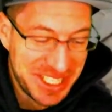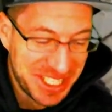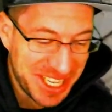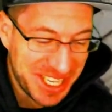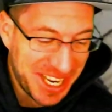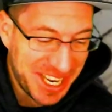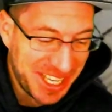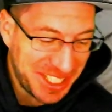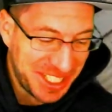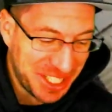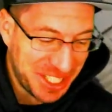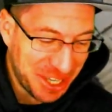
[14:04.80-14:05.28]

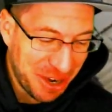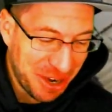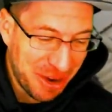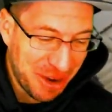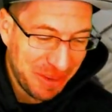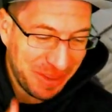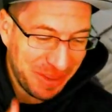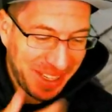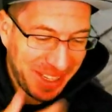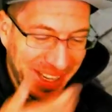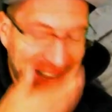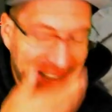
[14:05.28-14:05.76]
got
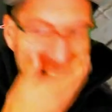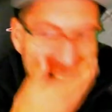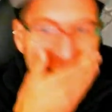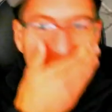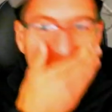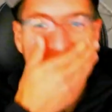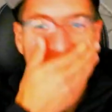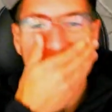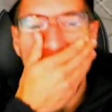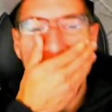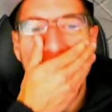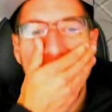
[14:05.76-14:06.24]
Toby.
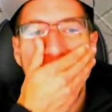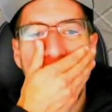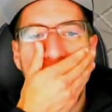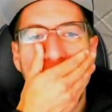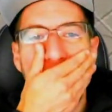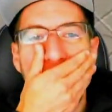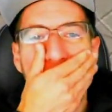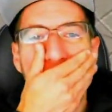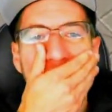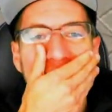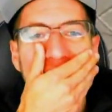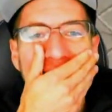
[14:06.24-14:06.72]

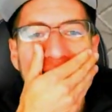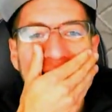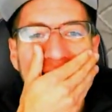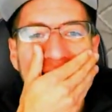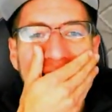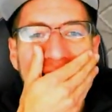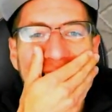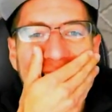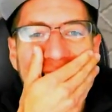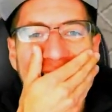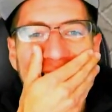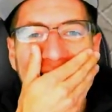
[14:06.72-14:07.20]
Oh my
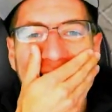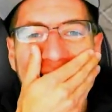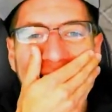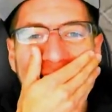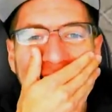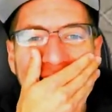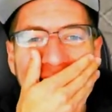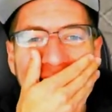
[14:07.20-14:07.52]
god!